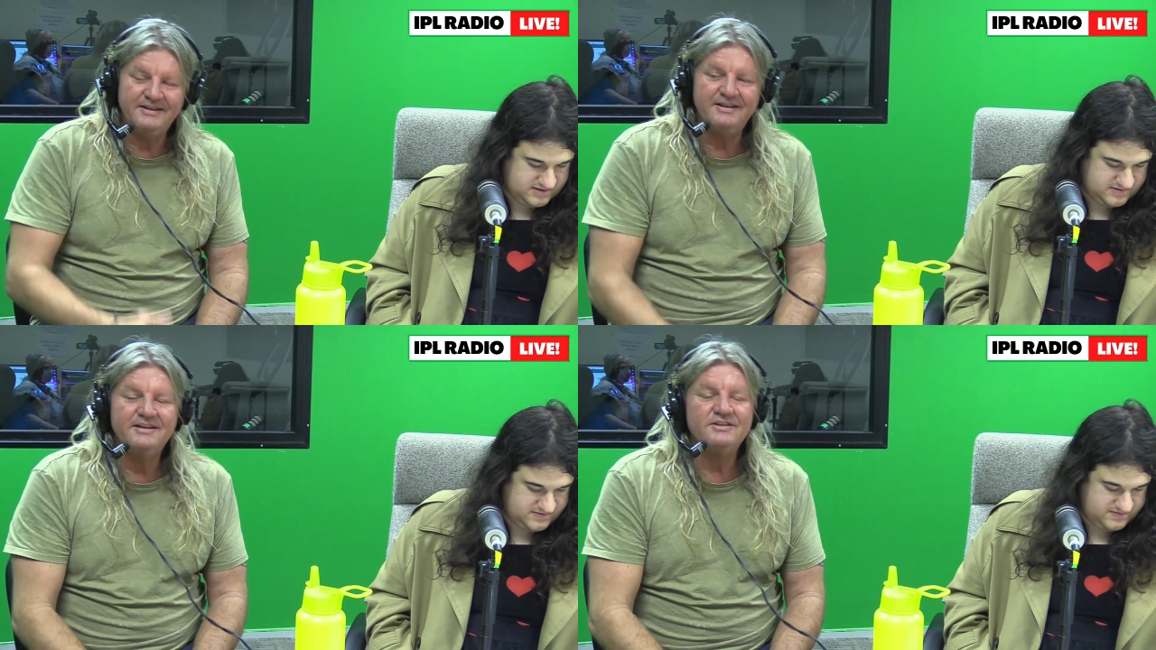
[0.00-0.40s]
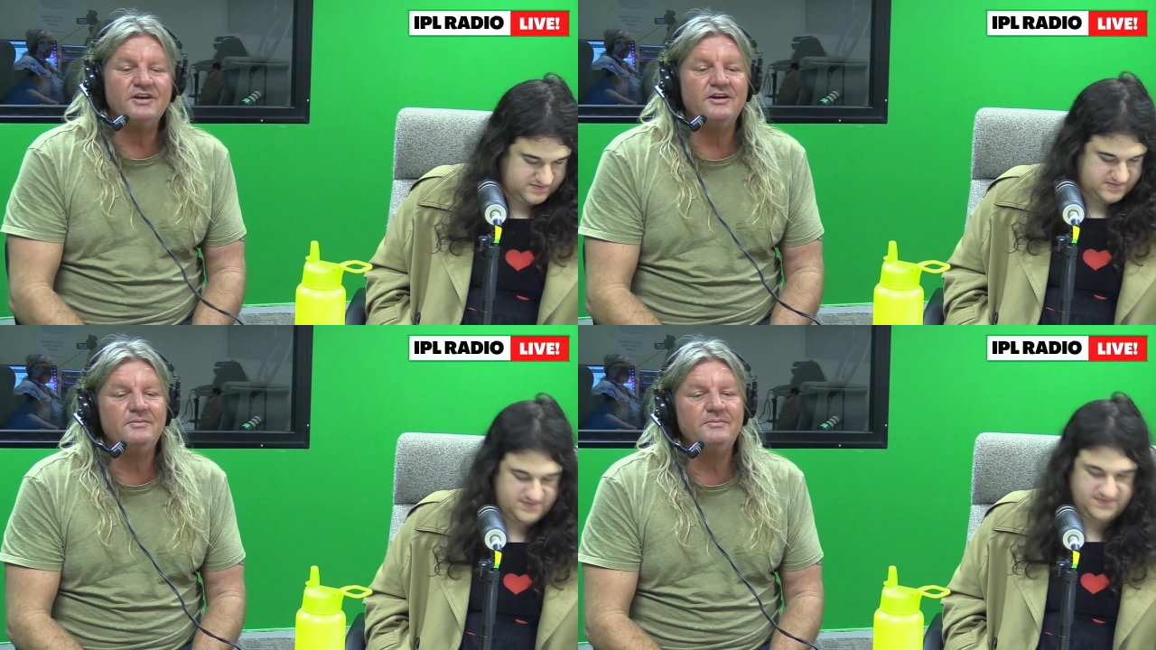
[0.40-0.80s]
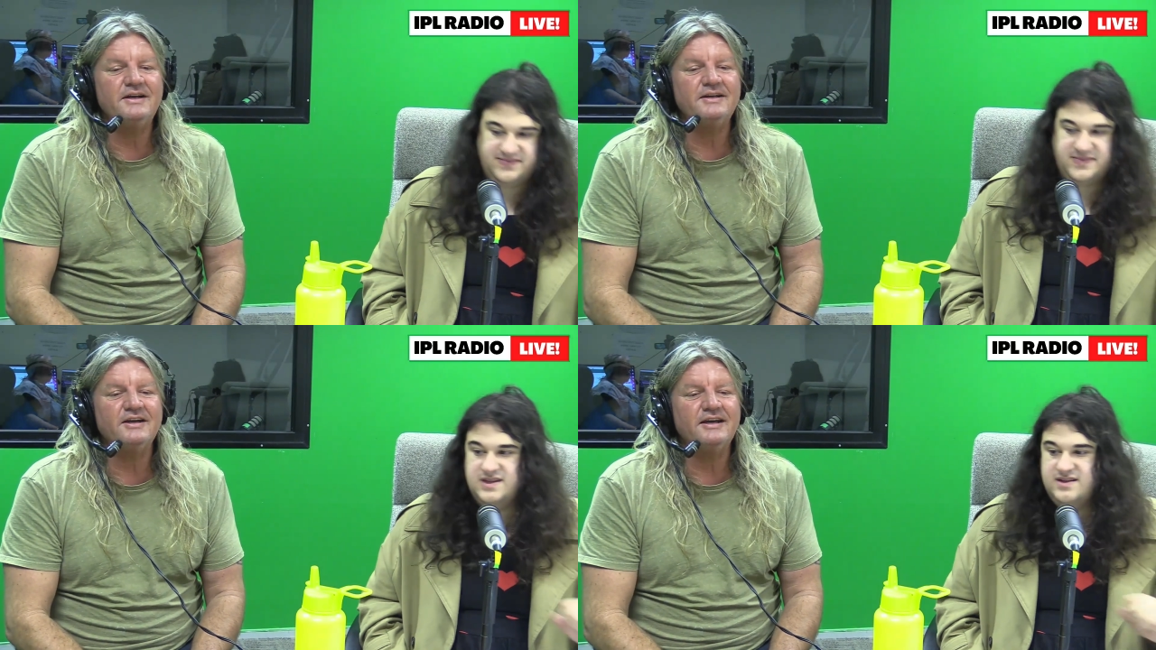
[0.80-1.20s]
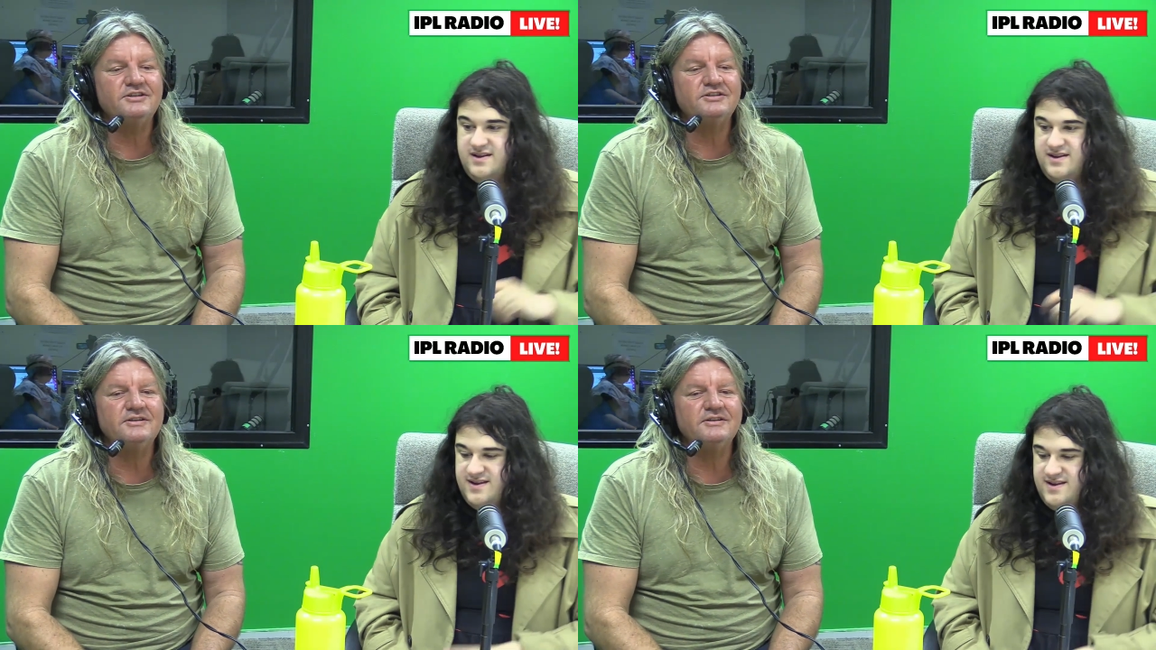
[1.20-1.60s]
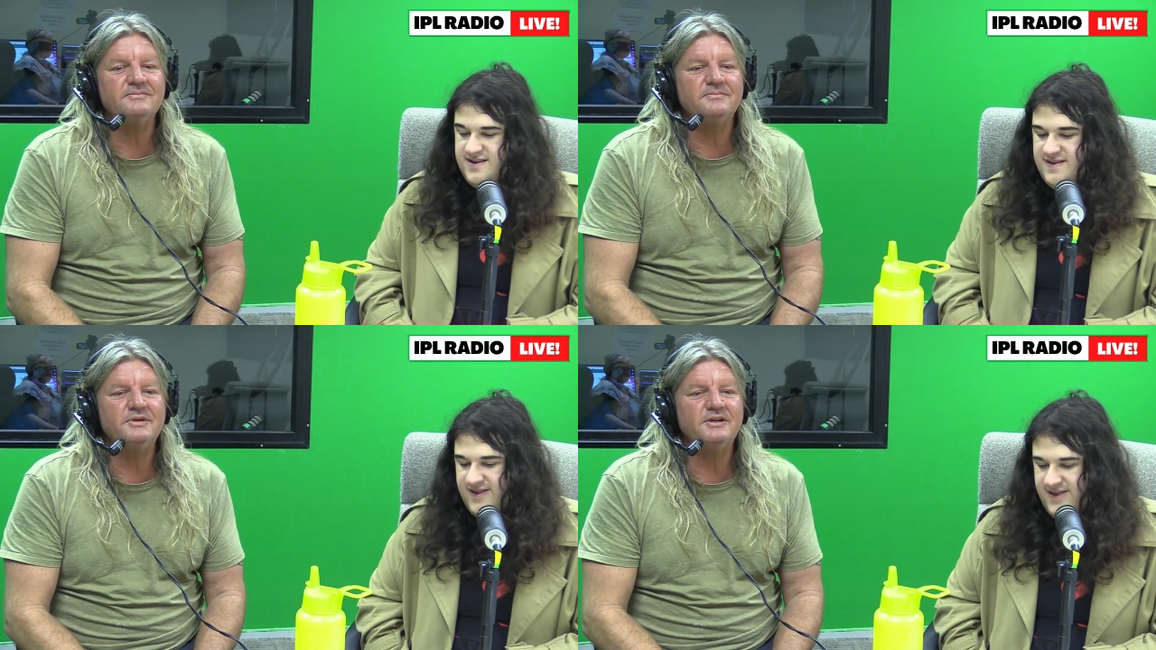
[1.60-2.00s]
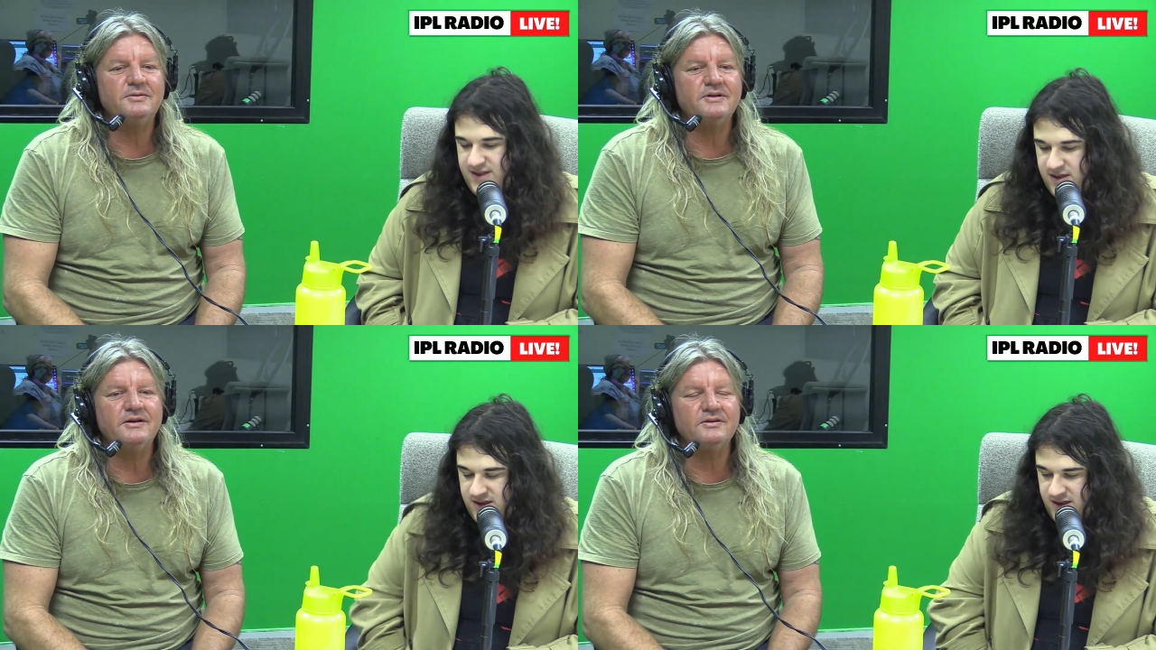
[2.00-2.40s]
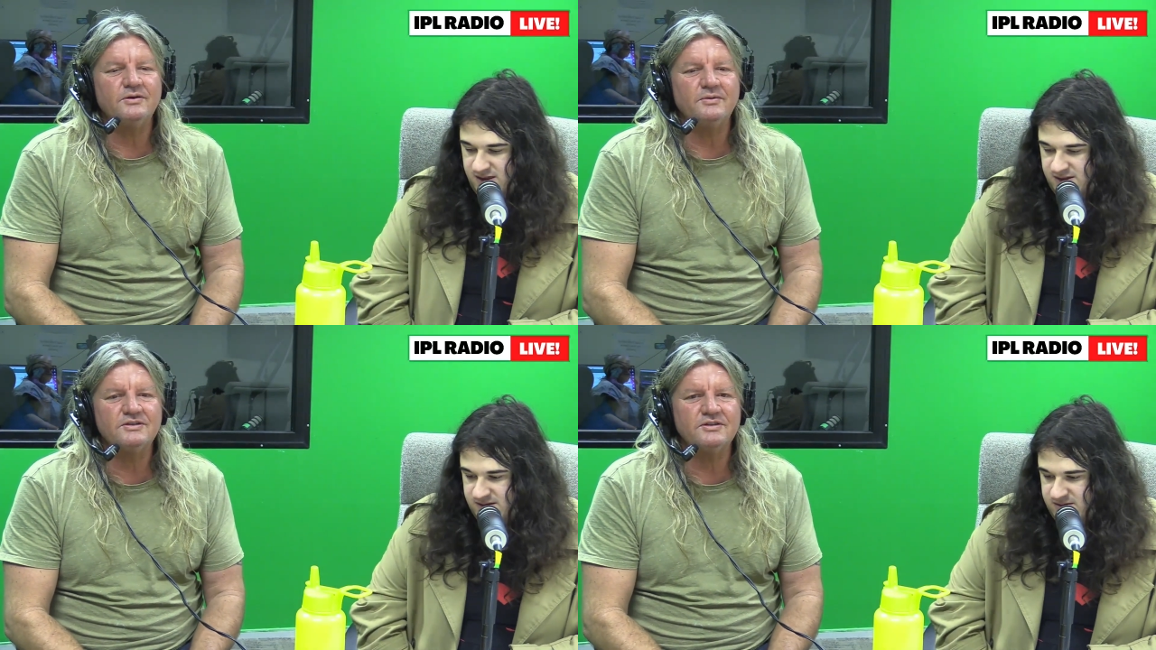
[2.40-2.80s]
Speaker 1: so horrible. meditation, people go and do it once.